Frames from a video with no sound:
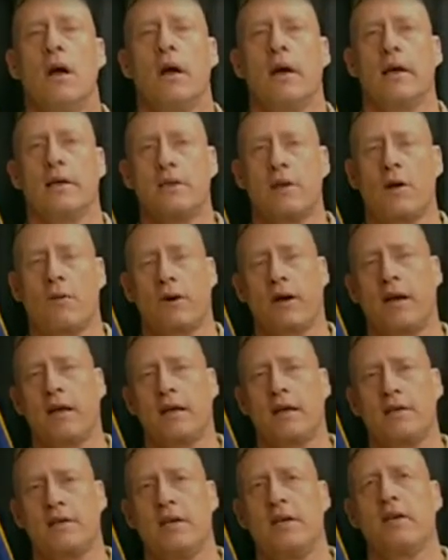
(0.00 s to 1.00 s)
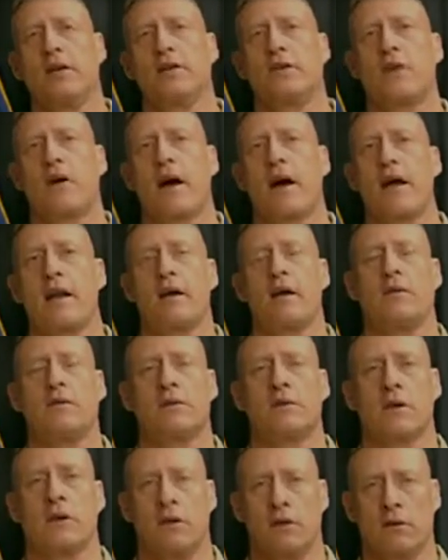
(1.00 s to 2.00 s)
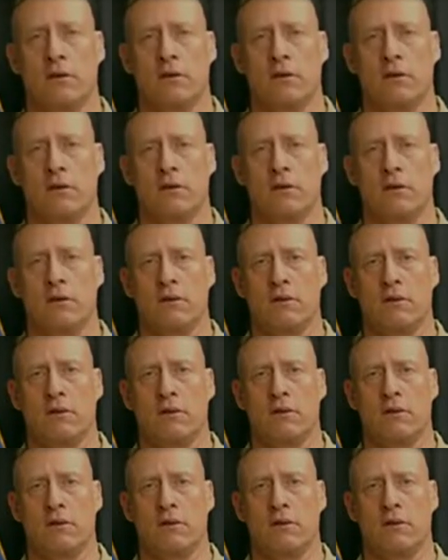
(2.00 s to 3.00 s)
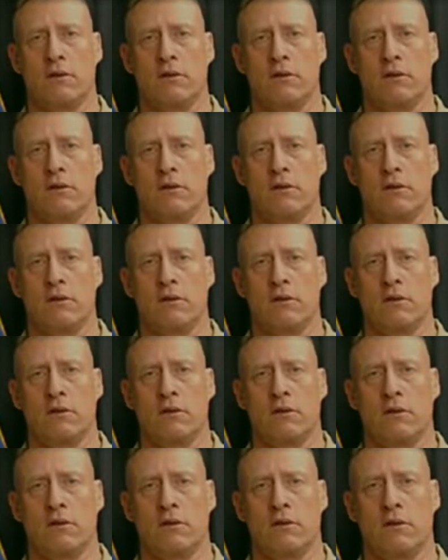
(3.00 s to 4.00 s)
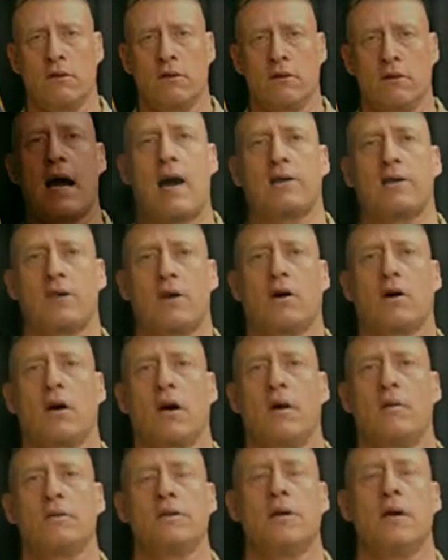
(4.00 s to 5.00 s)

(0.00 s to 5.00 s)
Like I said, we're going to continue to try to shrink that number down before the ground assault comes.